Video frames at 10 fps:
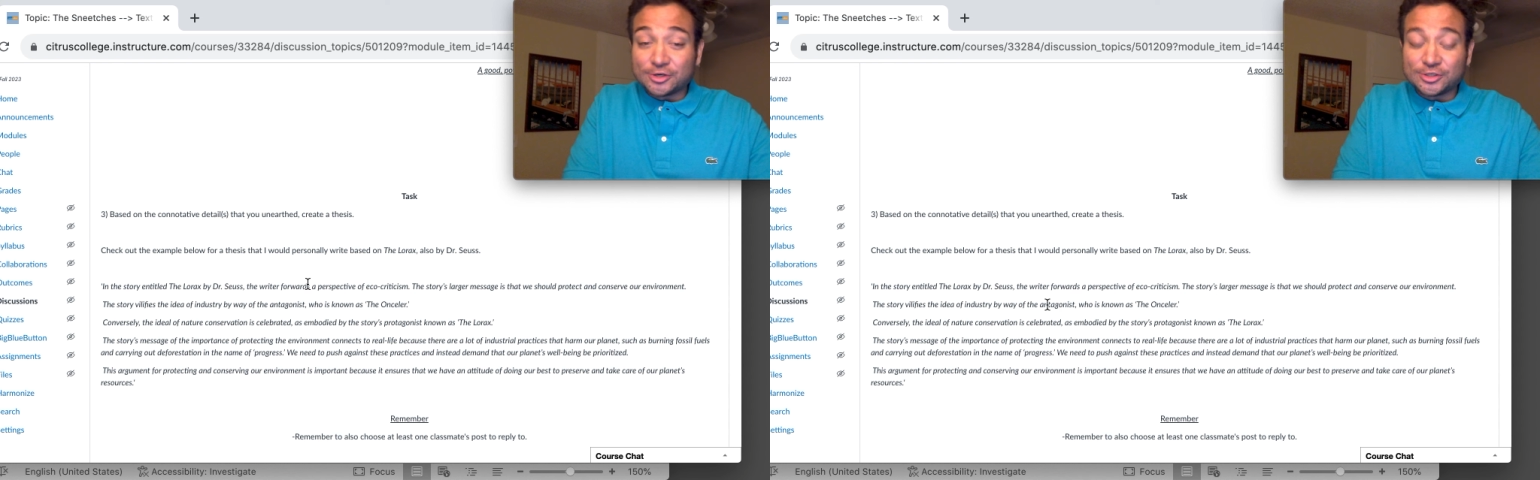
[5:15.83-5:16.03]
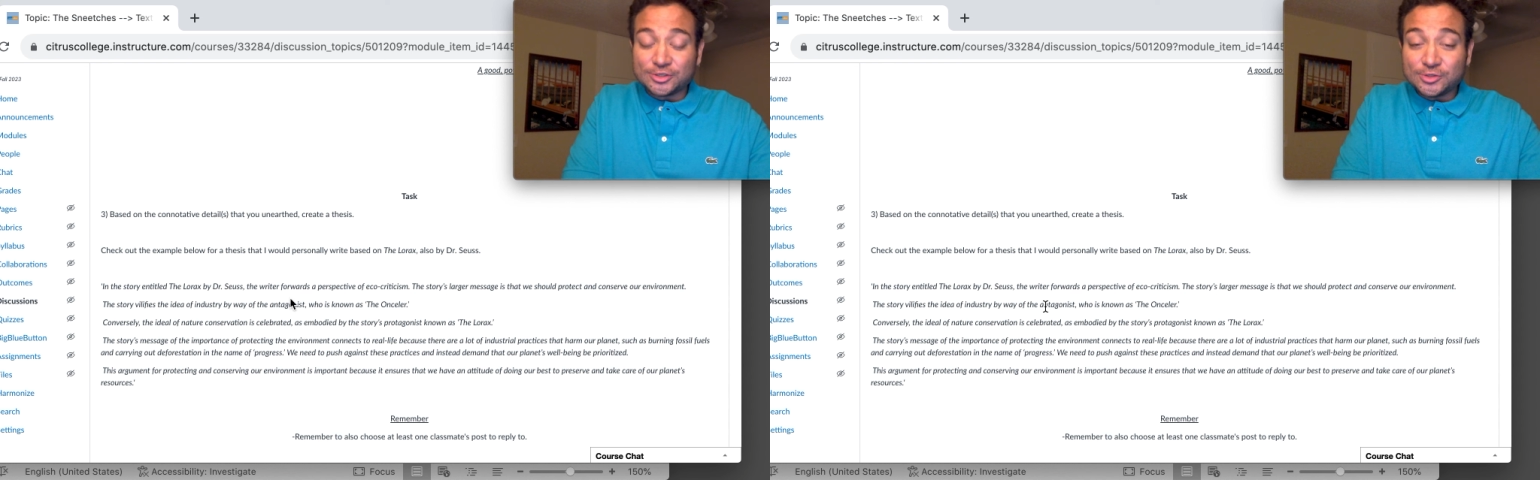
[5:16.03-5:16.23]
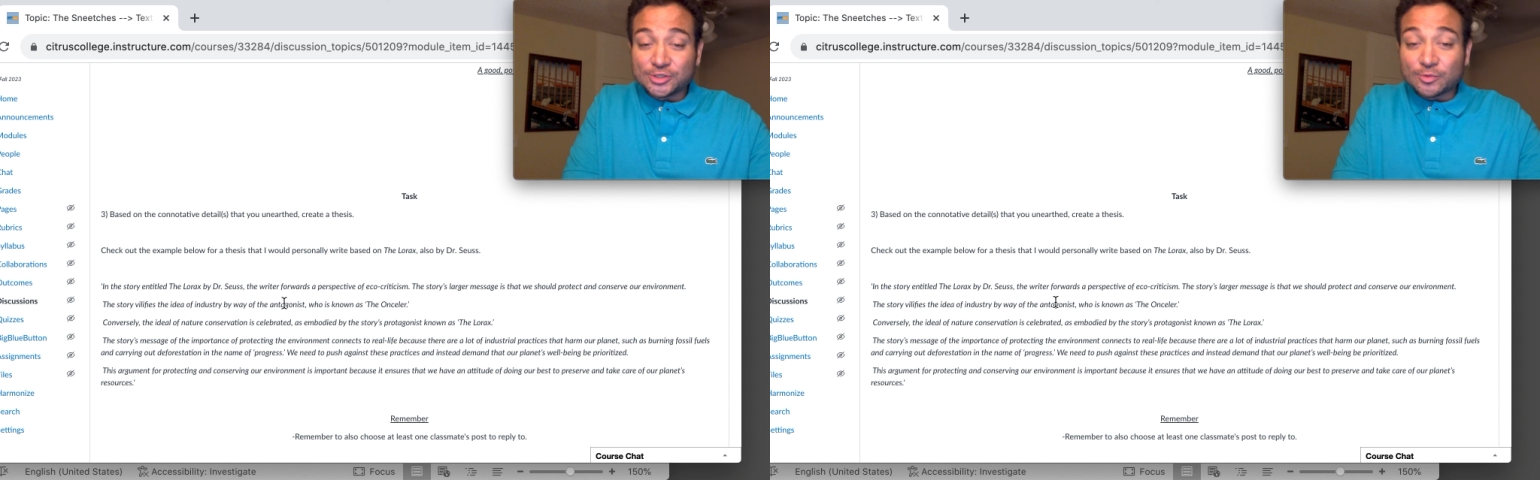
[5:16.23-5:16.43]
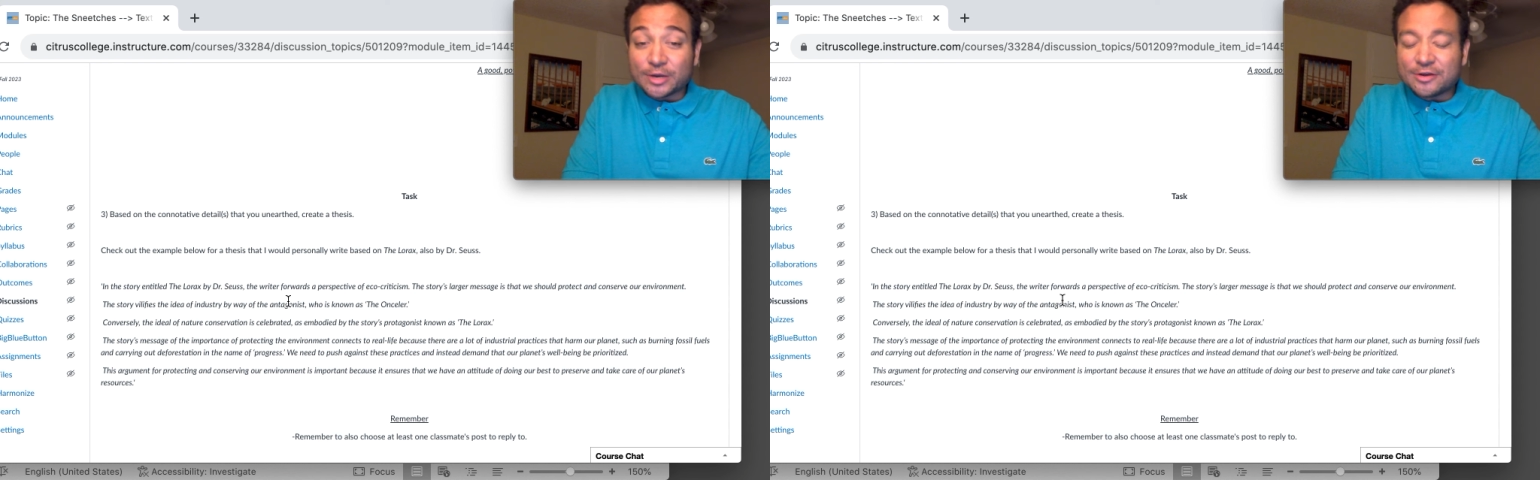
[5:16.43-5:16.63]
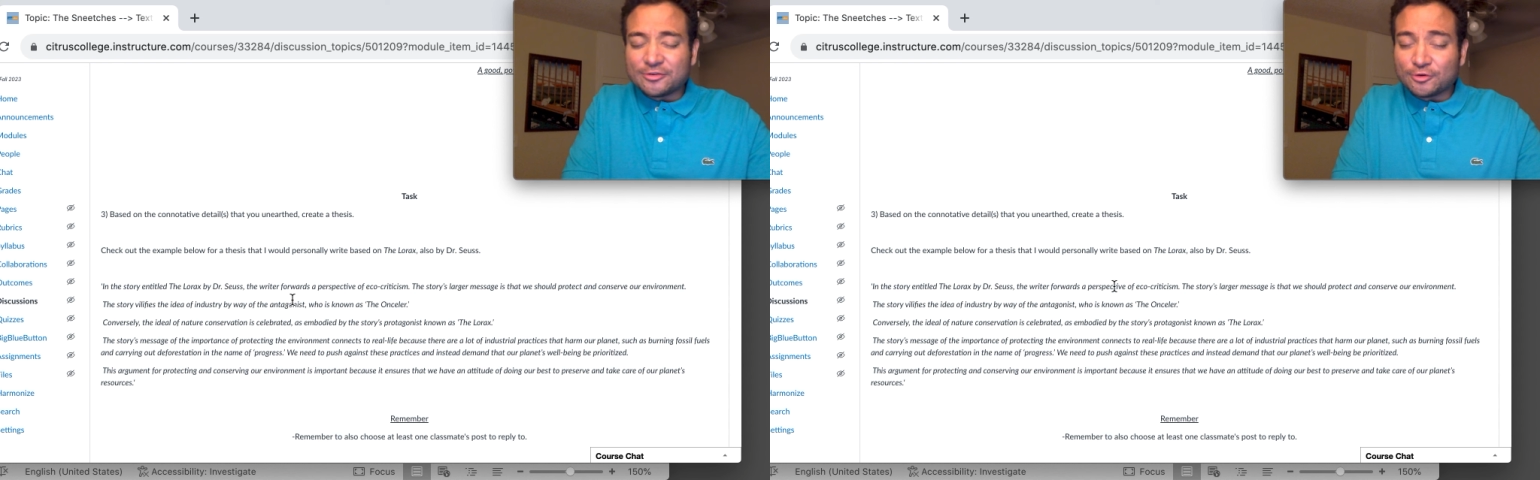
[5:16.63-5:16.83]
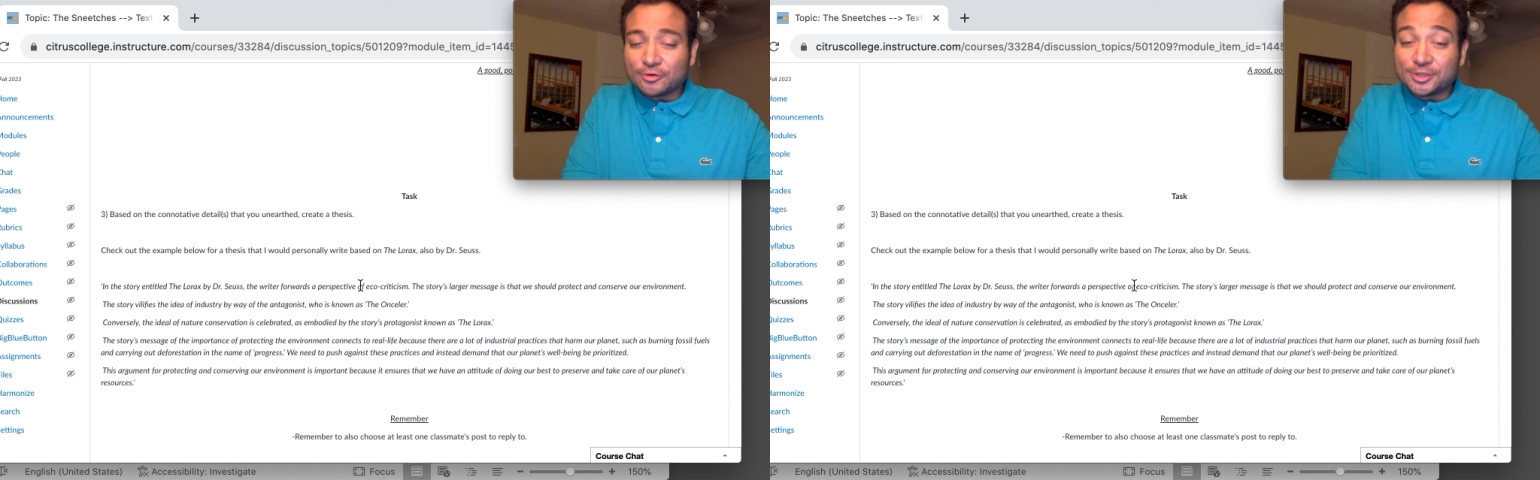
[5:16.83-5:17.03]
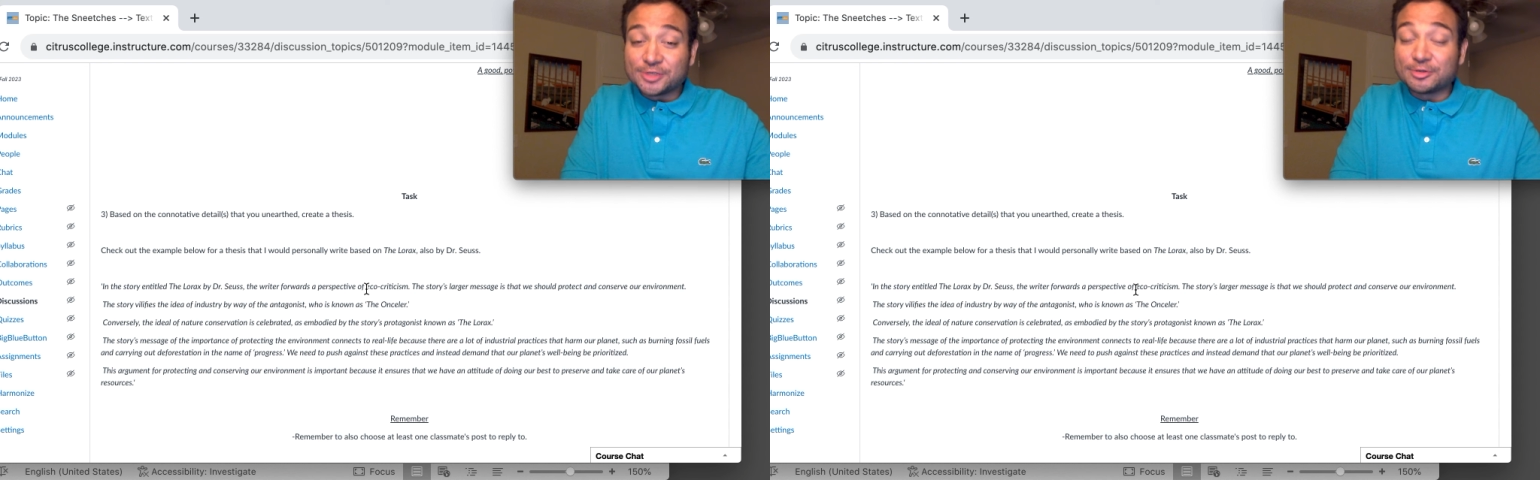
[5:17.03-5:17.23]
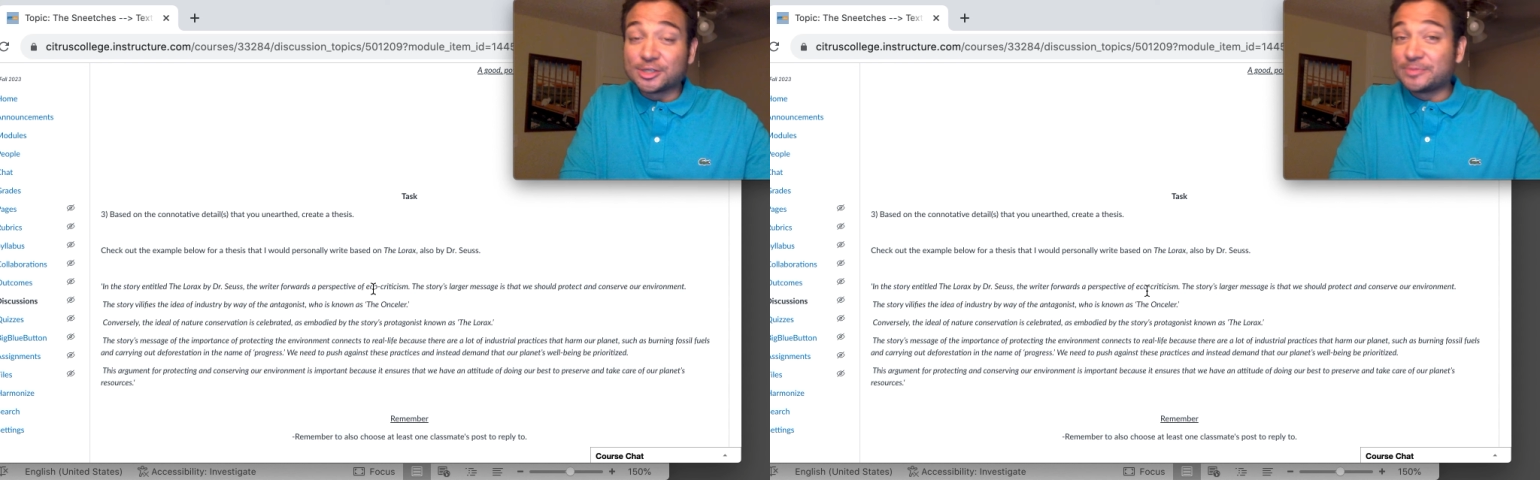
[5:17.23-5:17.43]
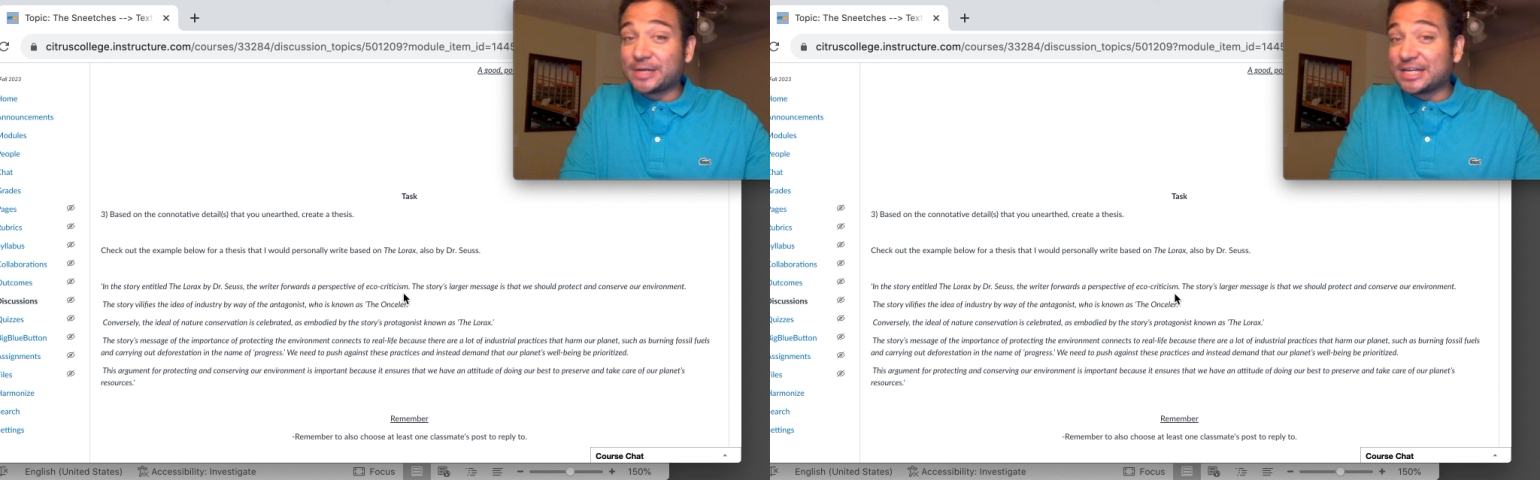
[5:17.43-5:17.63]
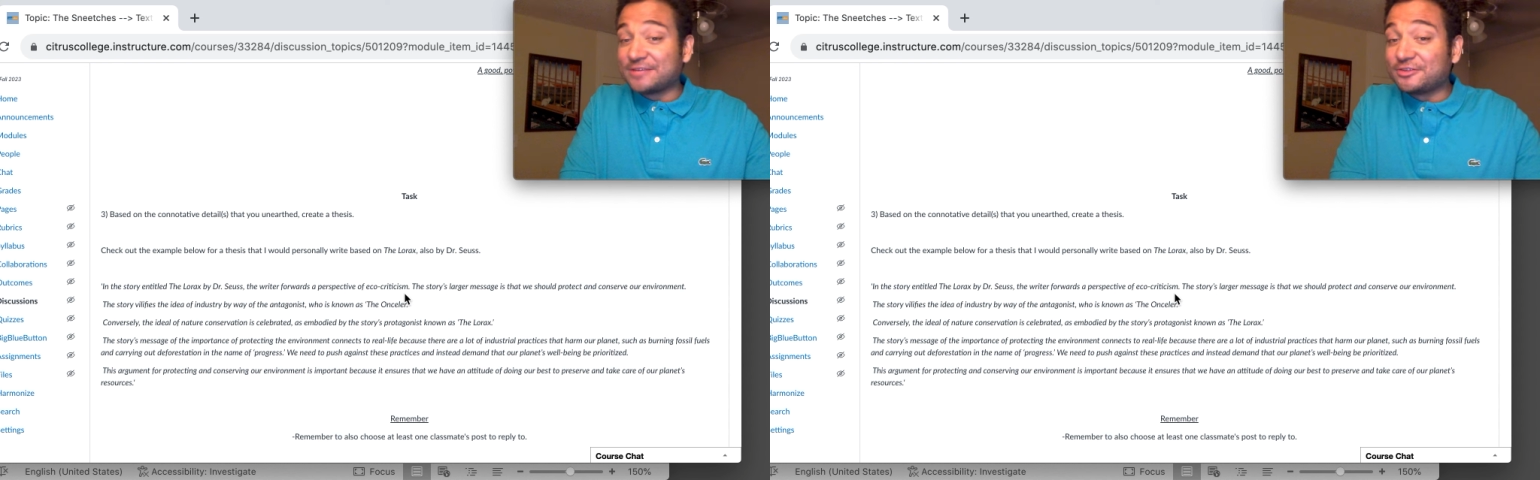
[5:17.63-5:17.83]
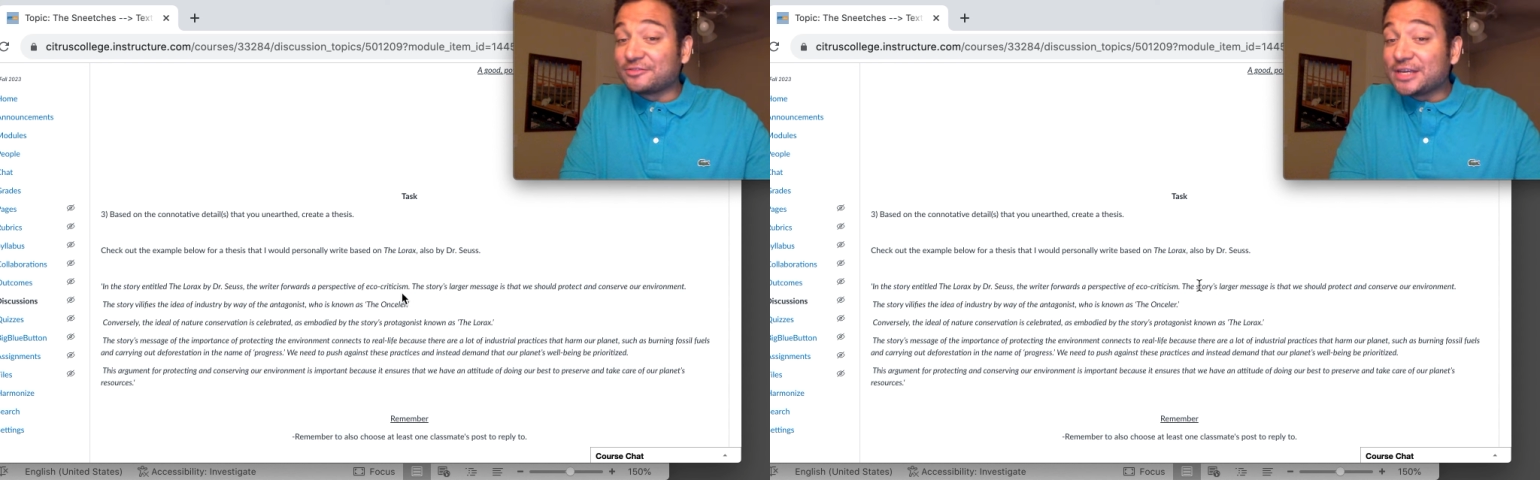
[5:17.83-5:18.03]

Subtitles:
Seuss, the writer forwards a perspective of